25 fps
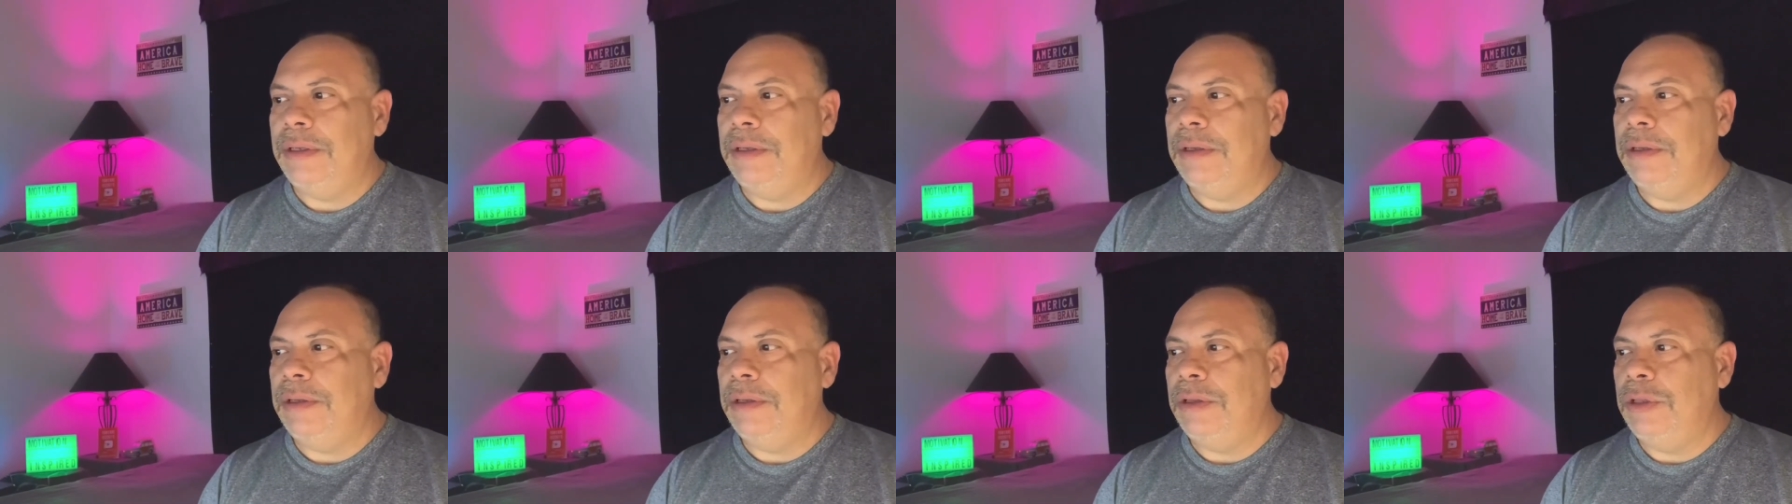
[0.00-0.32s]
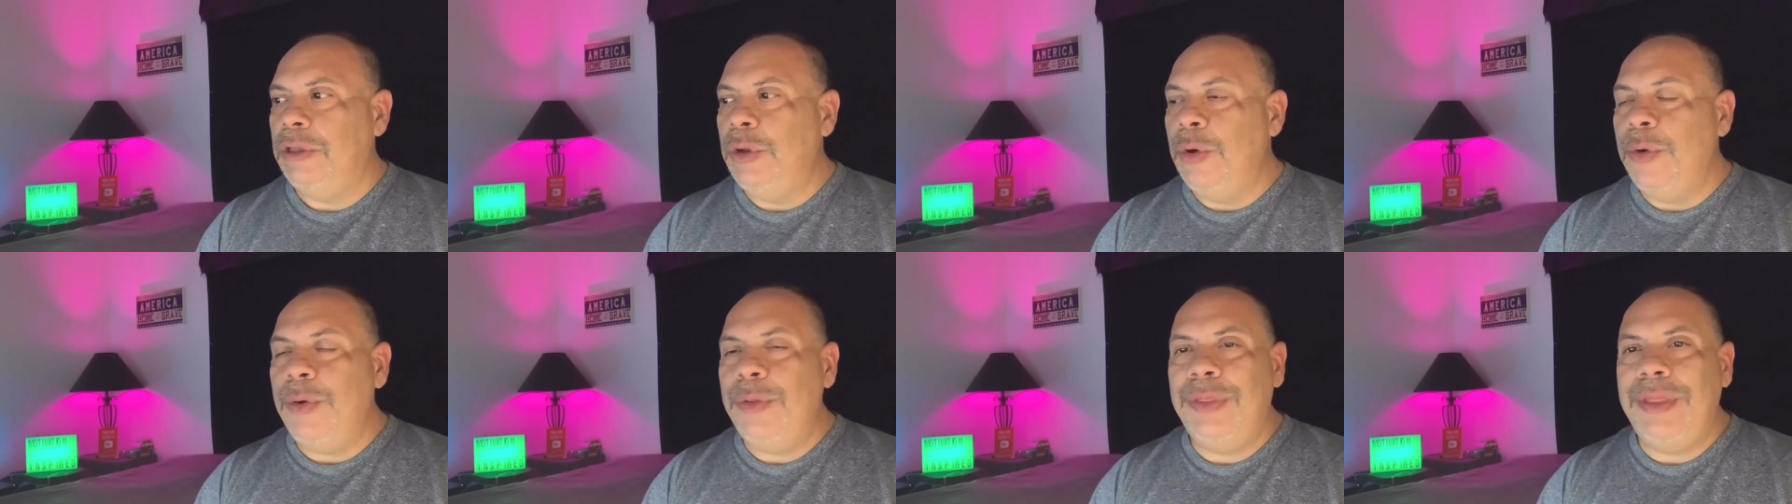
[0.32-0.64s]

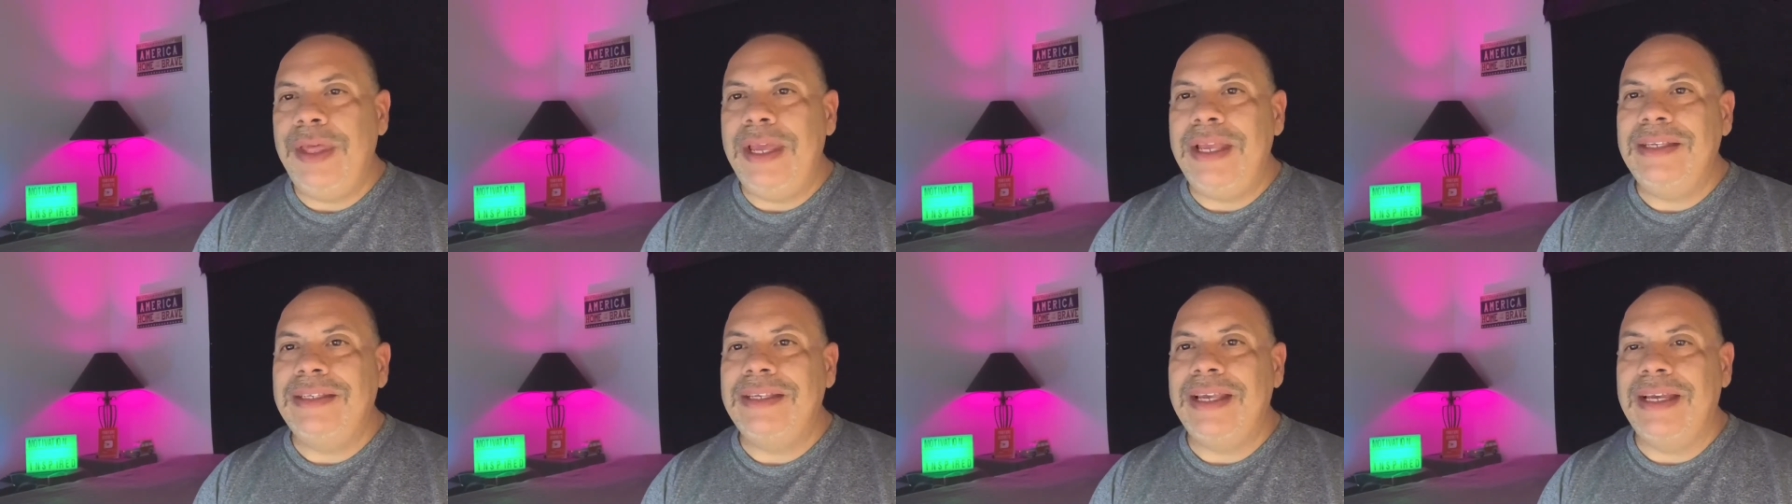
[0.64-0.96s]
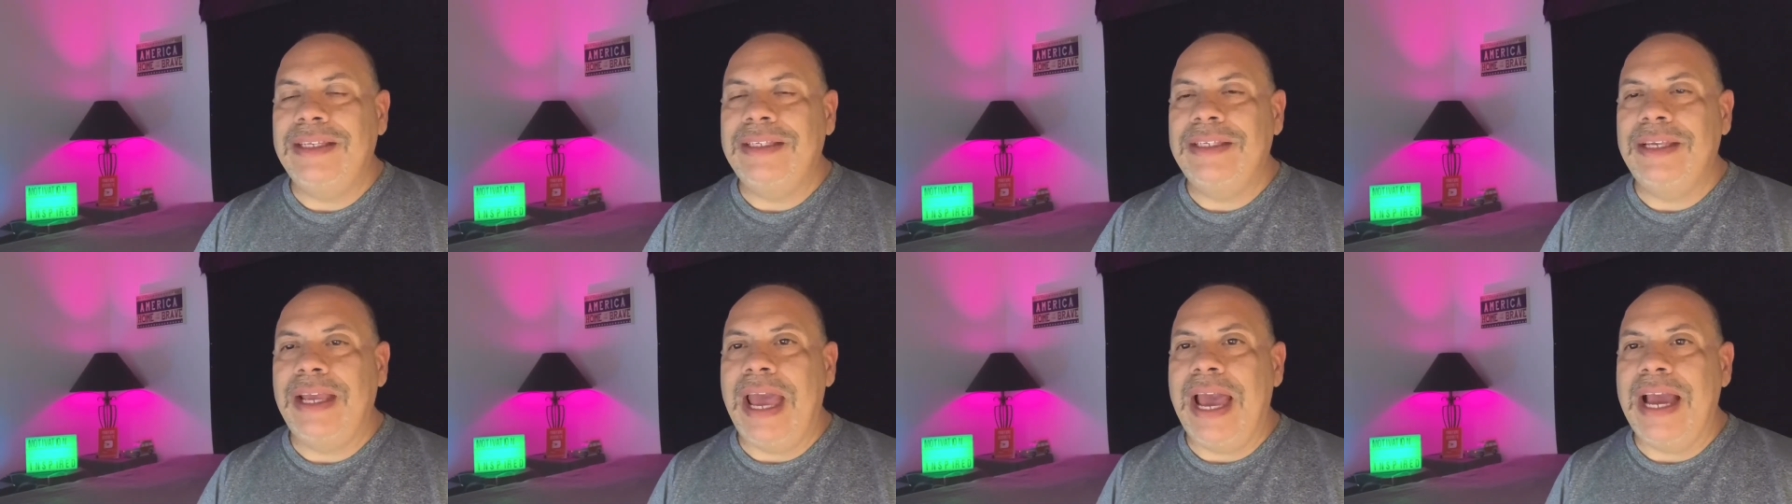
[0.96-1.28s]
doing things
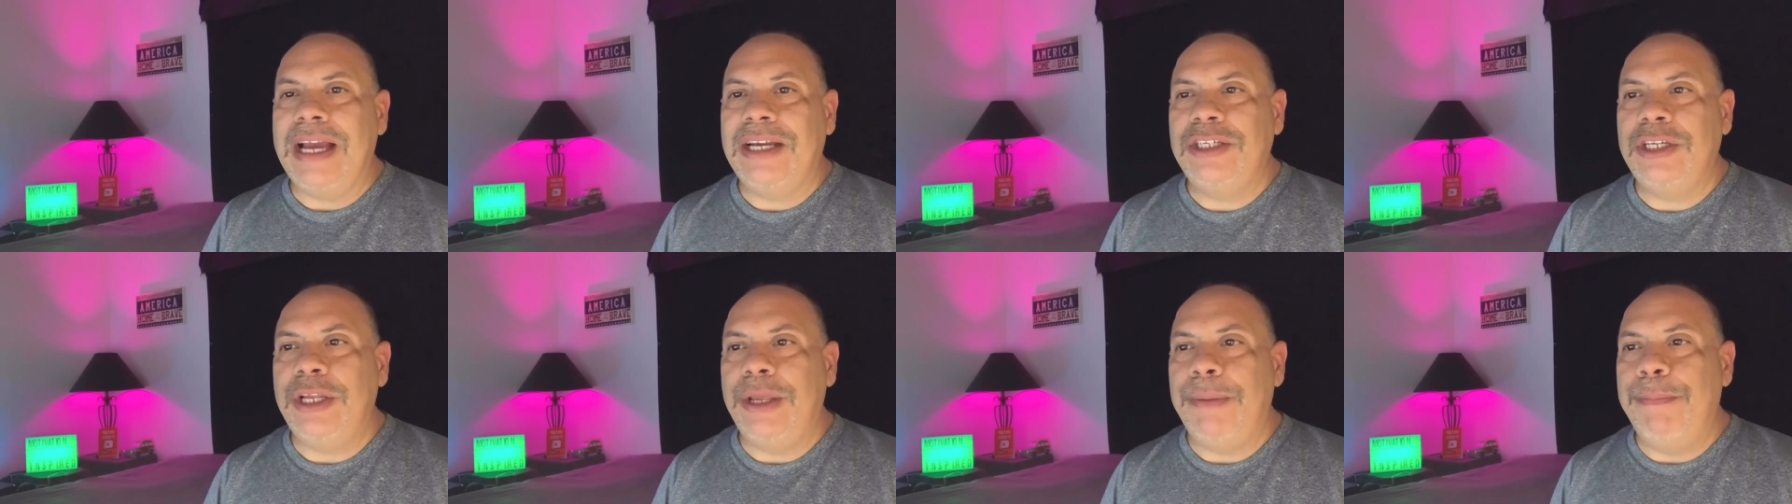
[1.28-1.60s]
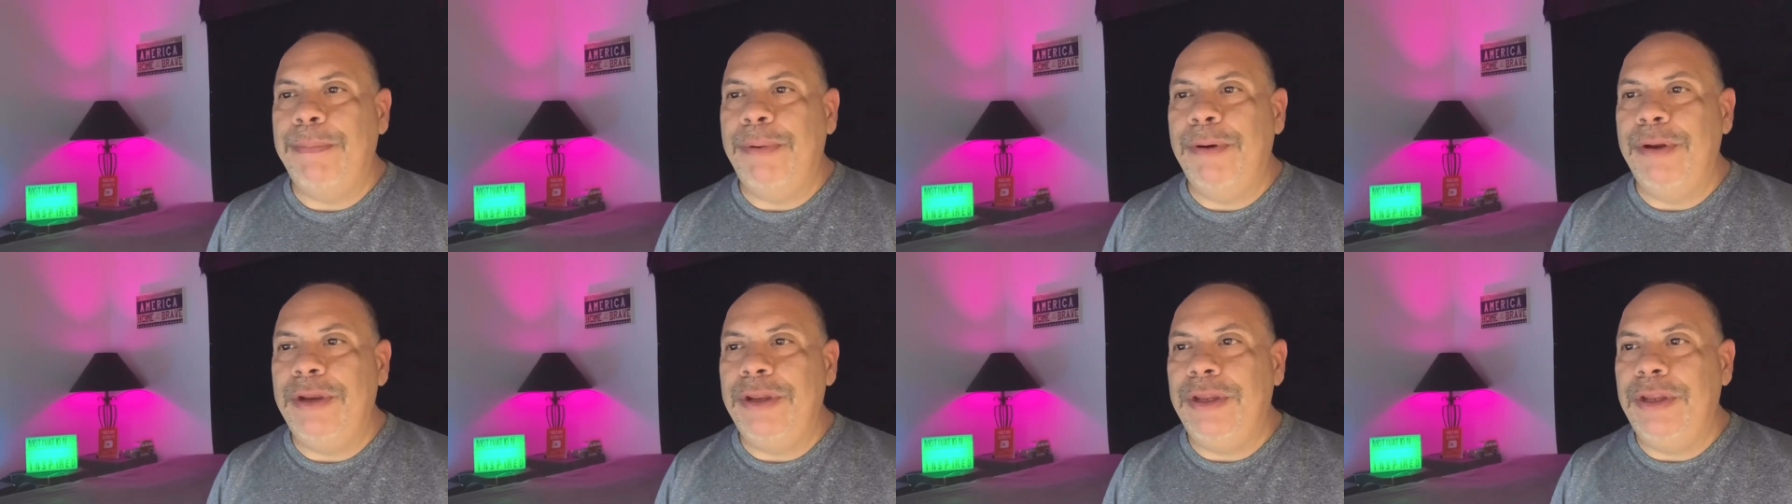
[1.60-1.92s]
that's actually
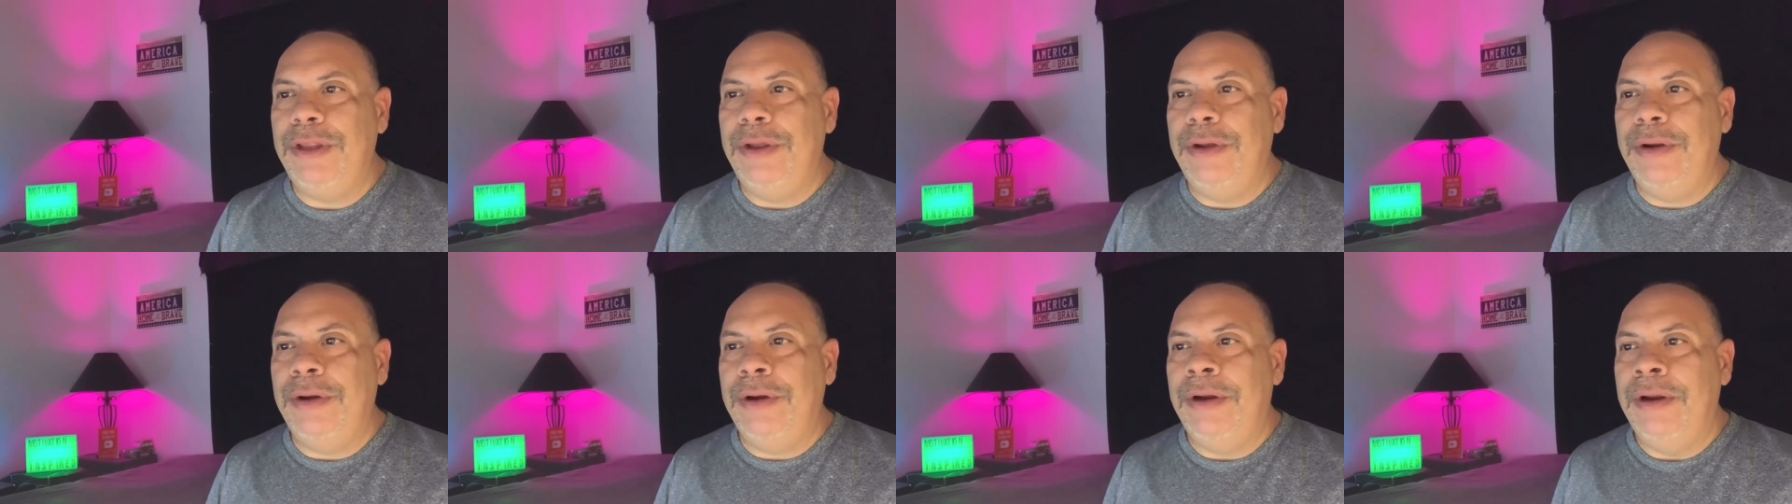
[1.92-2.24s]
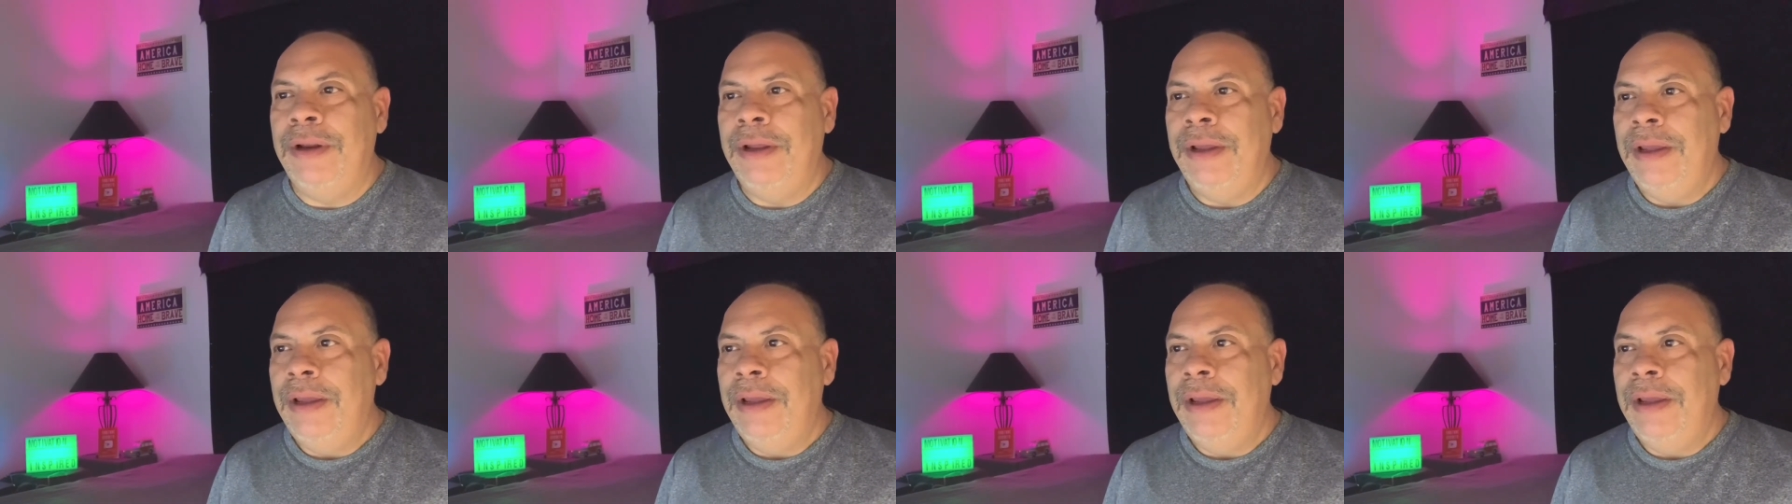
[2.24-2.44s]
putting your